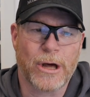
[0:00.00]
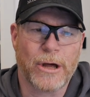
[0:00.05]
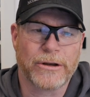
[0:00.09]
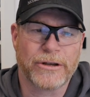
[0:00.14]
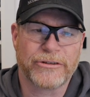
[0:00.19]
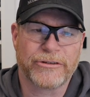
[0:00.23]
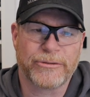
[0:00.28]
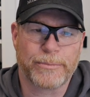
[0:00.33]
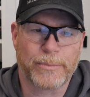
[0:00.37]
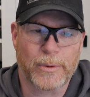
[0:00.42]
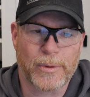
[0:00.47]
on the
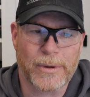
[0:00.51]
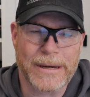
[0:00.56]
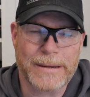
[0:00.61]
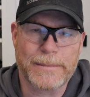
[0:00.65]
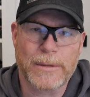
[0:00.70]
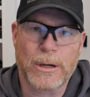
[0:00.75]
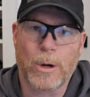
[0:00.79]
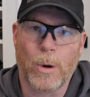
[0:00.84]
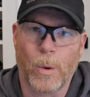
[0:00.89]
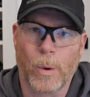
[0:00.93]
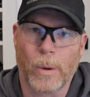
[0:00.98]
Supreme
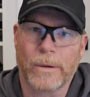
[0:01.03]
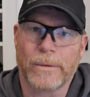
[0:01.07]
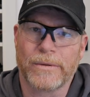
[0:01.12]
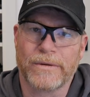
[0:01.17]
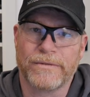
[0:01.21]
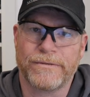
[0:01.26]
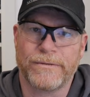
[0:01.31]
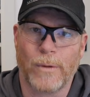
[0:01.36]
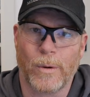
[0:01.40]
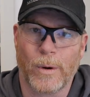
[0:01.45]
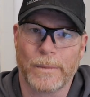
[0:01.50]
Court
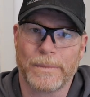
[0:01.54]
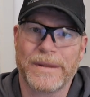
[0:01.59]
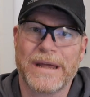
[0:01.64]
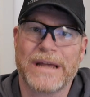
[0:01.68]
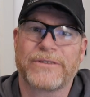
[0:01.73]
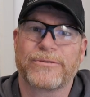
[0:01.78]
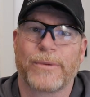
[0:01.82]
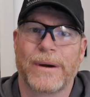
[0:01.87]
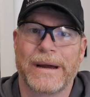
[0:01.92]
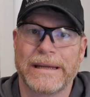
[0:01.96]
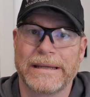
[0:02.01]
Reform.
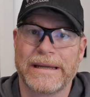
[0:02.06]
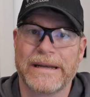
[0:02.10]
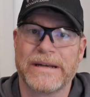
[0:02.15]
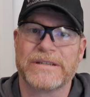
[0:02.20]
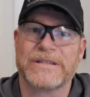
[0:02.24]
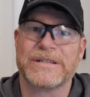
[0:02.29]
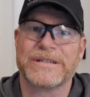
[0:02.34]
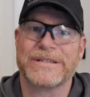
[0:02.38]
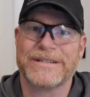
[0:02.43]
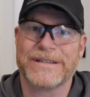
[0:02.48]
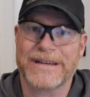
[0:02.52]
That's right,
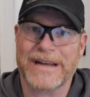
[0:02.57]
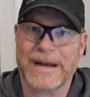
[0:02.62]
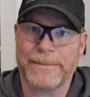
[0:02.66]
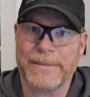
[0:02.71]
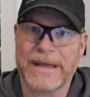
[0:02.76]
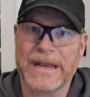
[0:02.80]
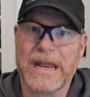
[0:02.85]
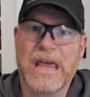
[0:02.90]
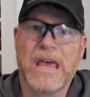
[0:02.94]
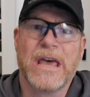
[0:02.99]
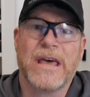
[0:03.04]
ladies and
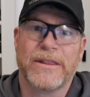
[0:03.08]
gentlemen.